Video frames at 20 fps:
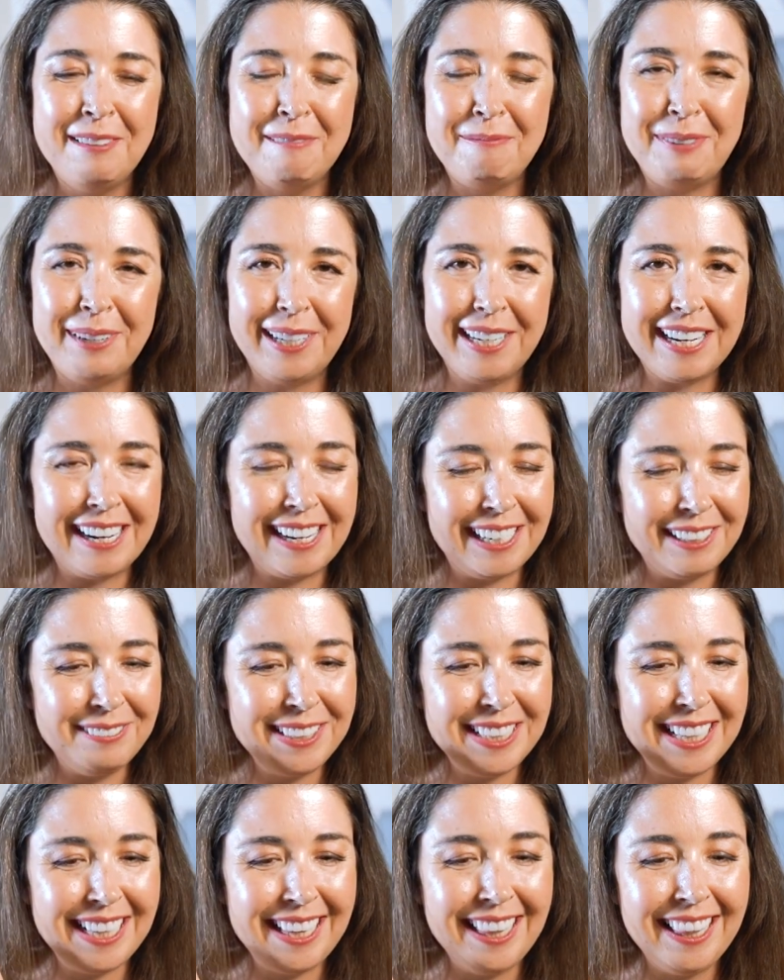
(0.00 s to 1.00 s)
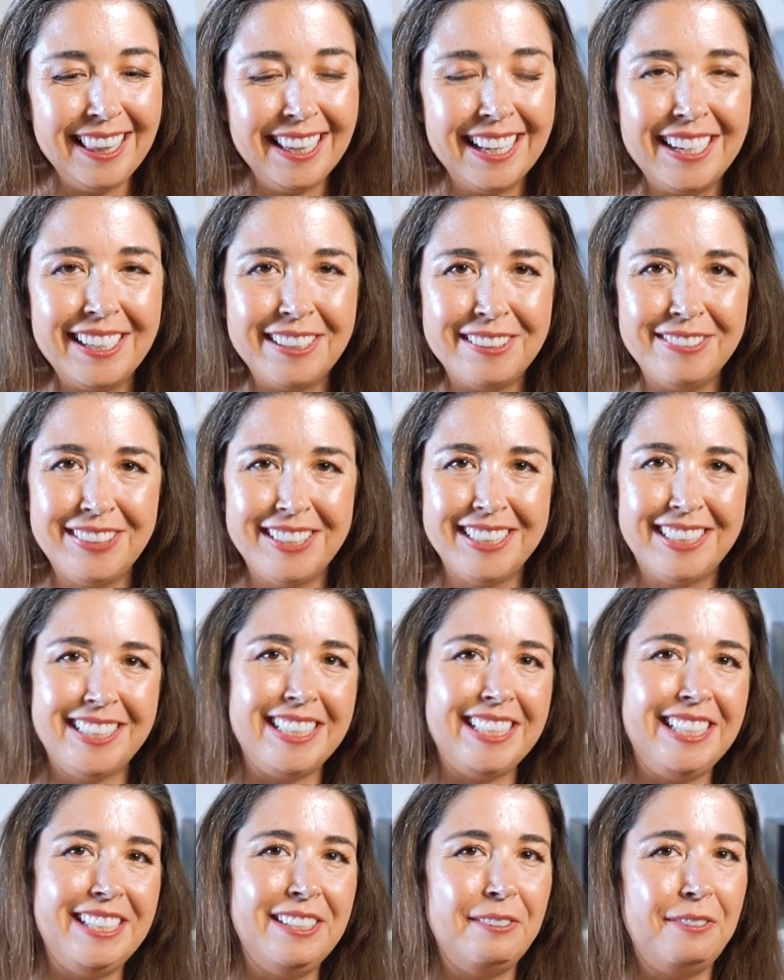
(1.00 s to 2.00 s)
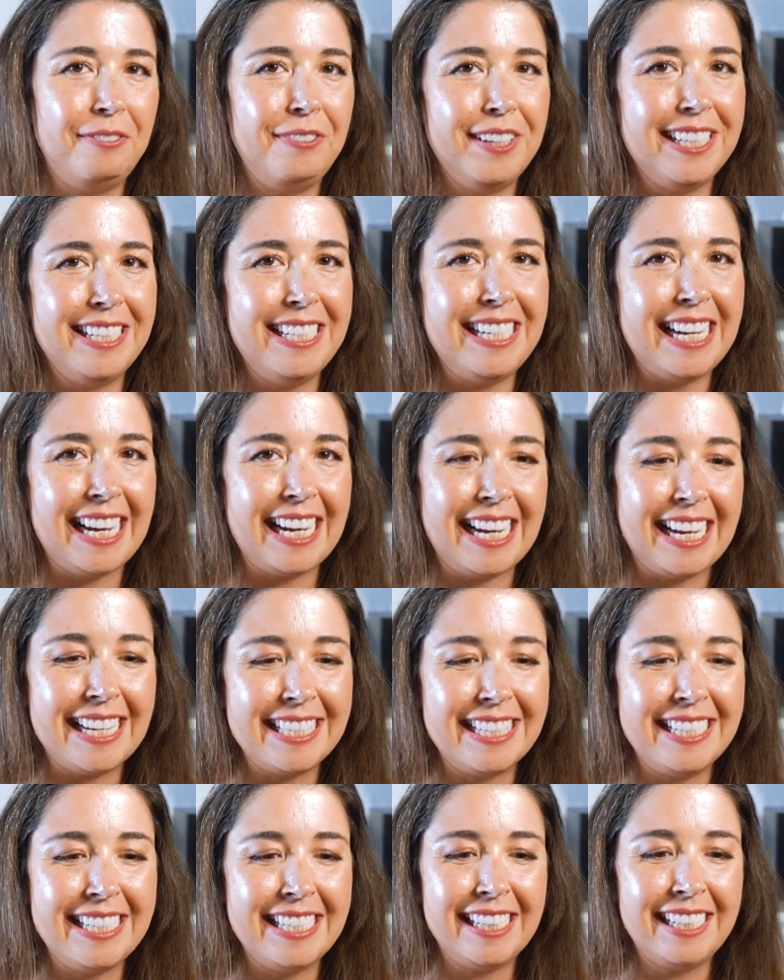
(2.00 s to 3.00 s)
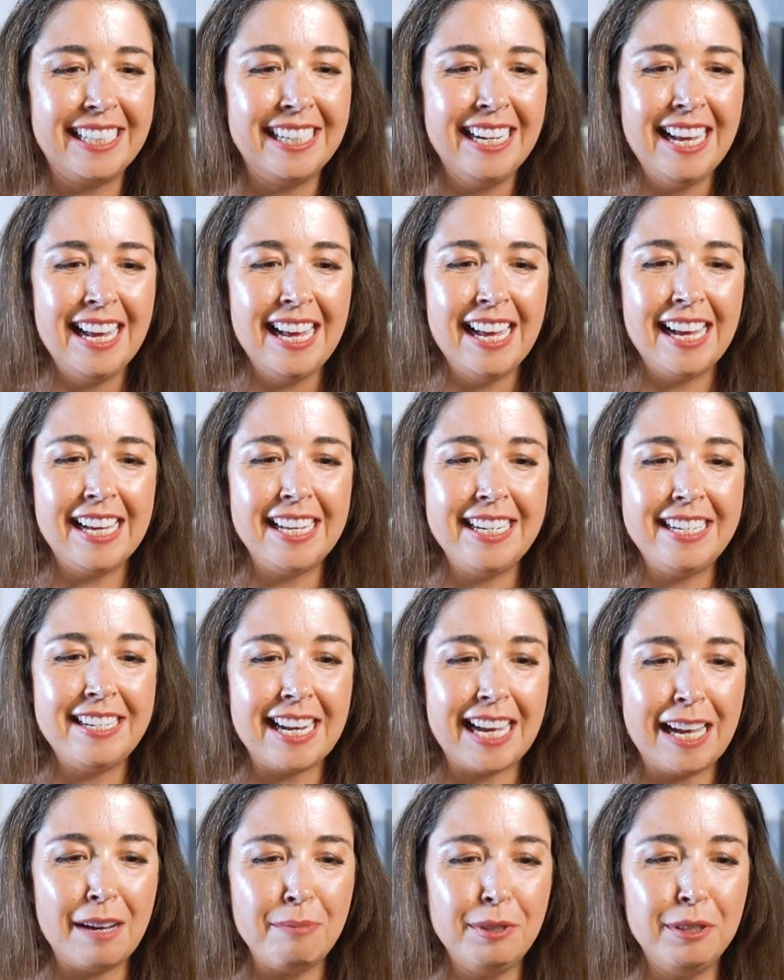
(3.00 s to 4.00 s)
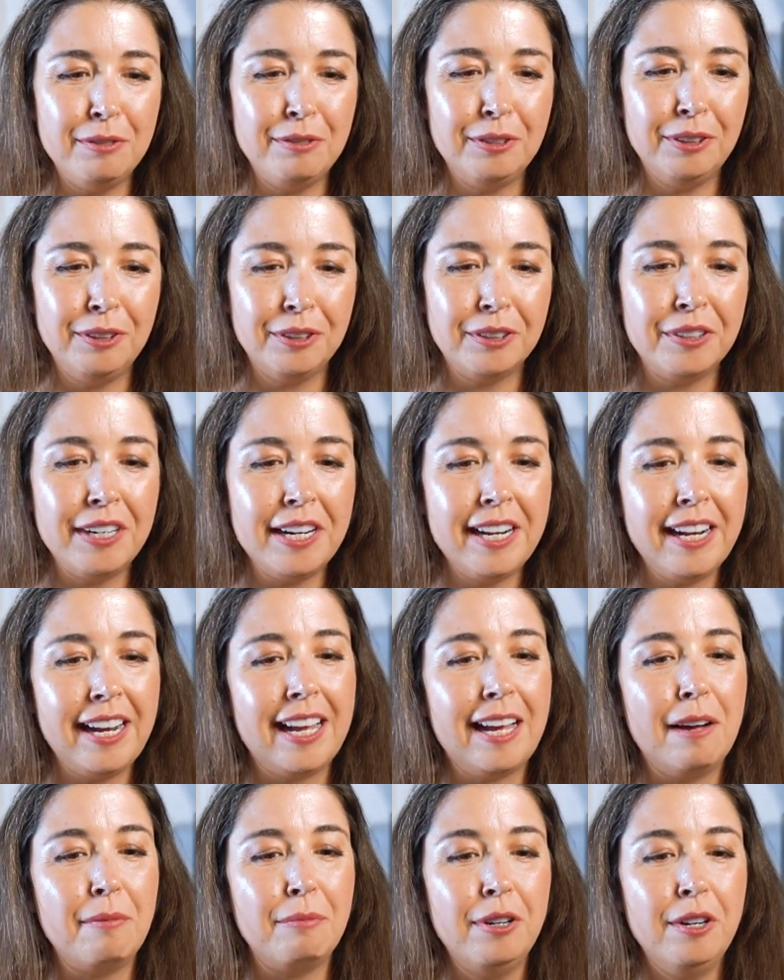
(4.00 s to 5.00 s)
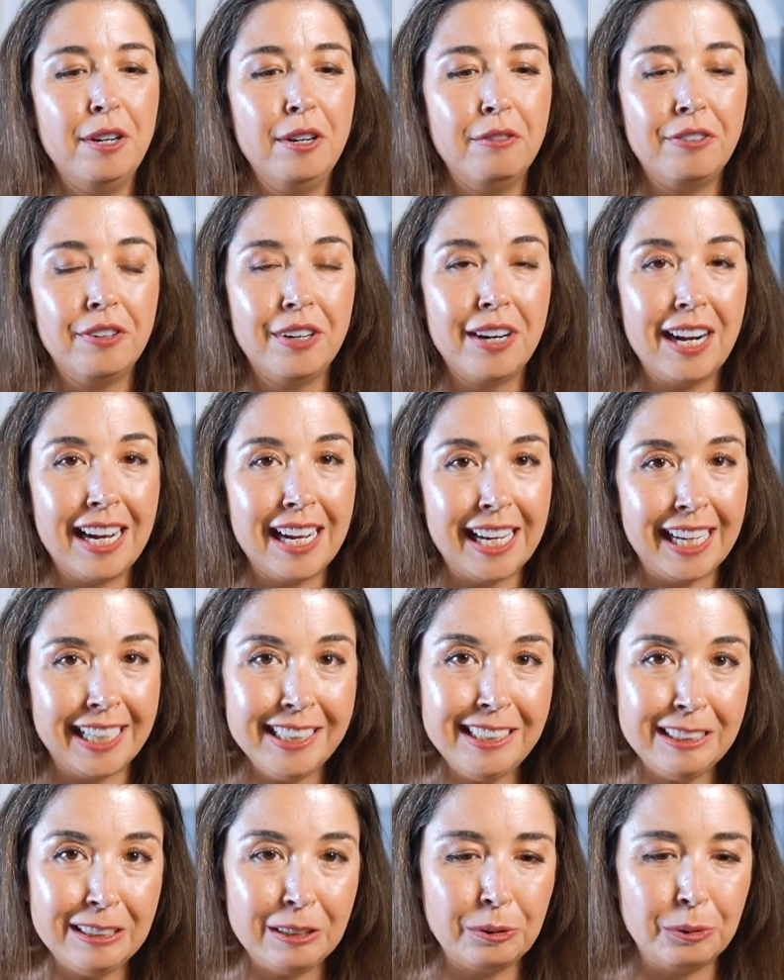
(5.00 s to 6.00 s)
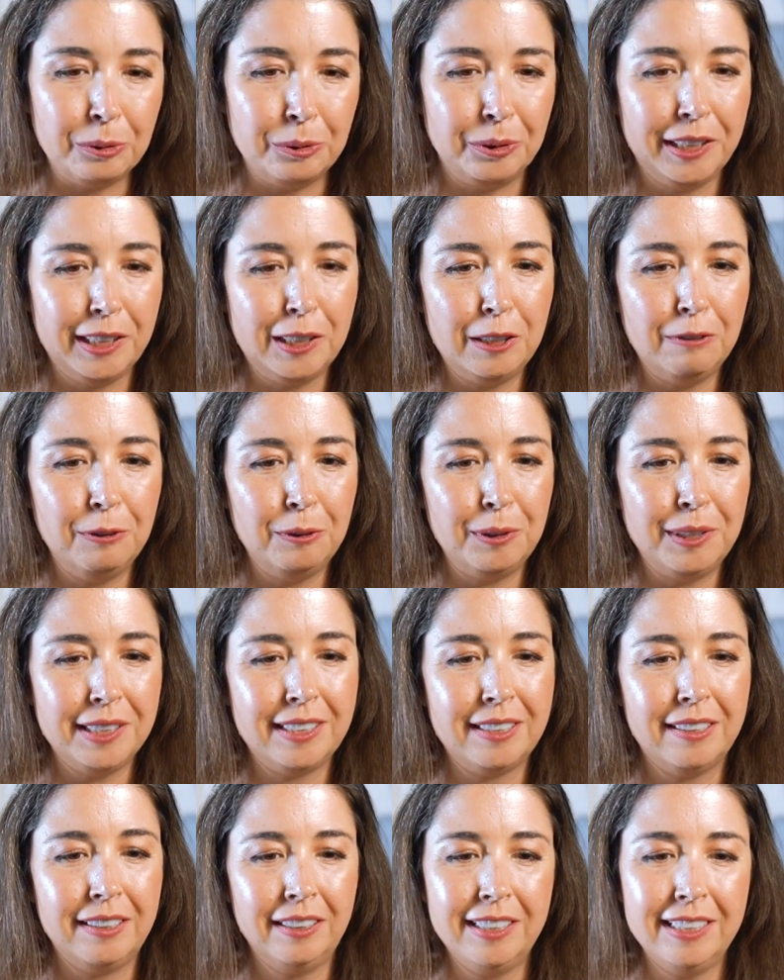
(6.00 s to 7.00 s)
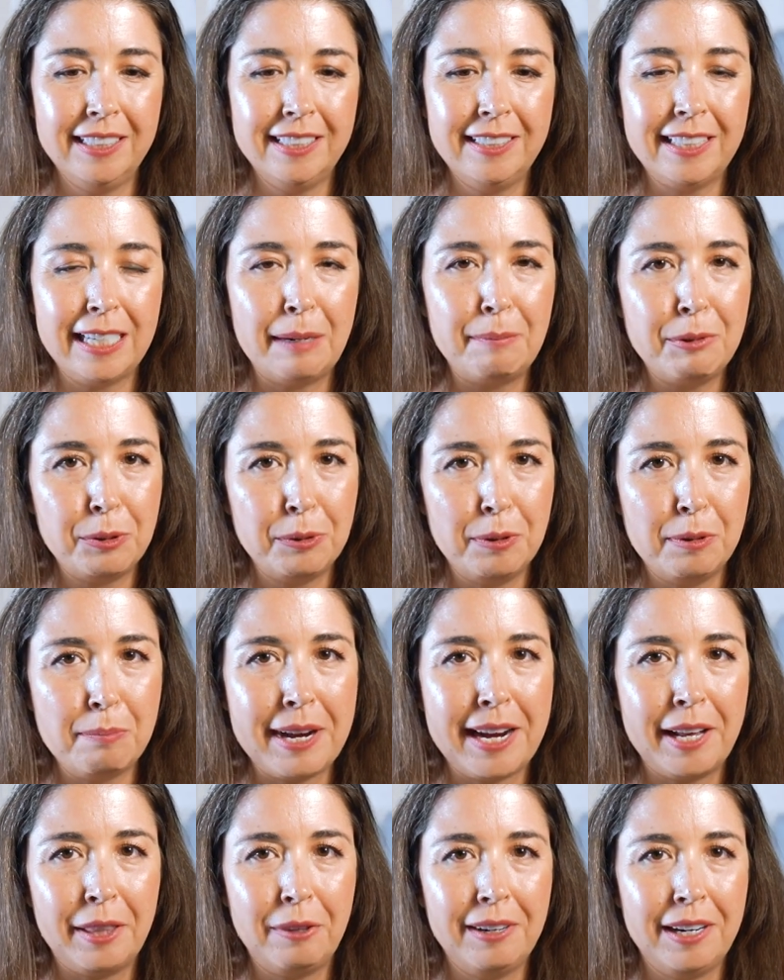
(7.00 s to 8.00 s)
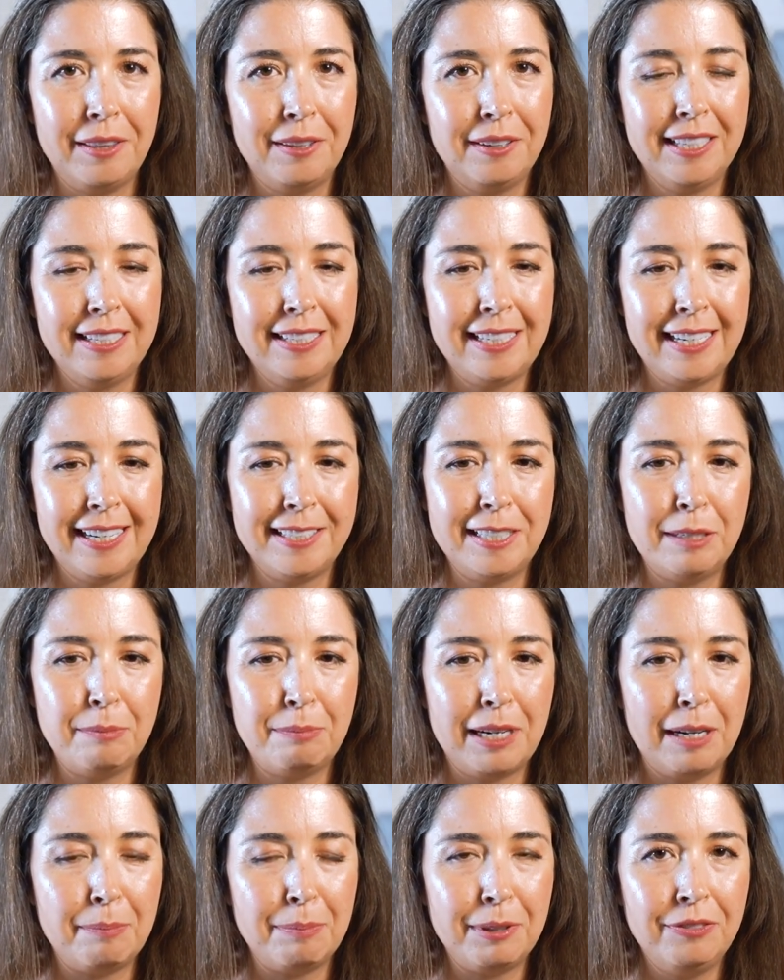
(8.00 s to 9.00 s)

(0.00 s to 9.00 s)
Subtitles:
But I would love to see a fantastic adaptive learning app for high school that's focused on conceptual math rather than test prep.